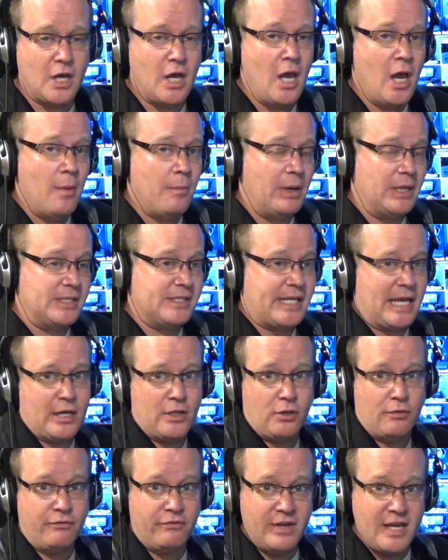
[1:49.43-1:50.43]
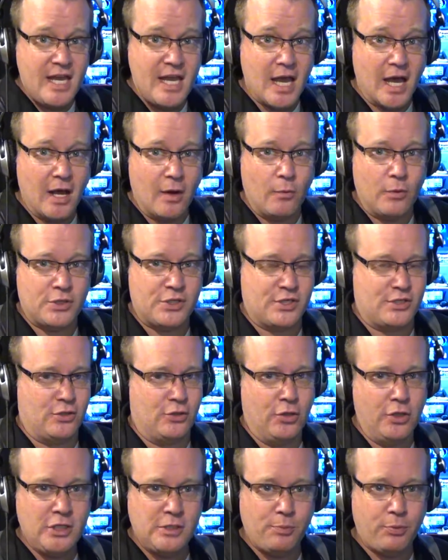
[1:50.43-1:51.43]
But Cyclovia, which
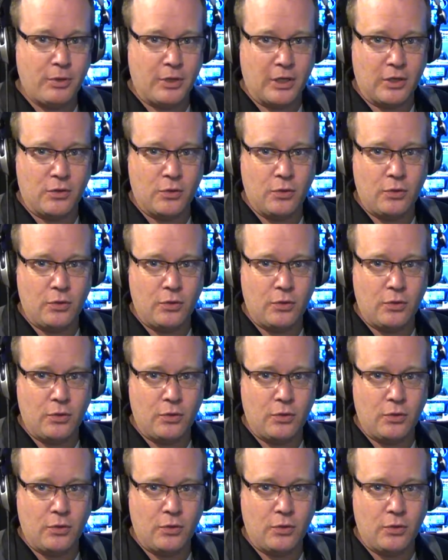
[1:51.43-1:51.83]
looks pretty cool.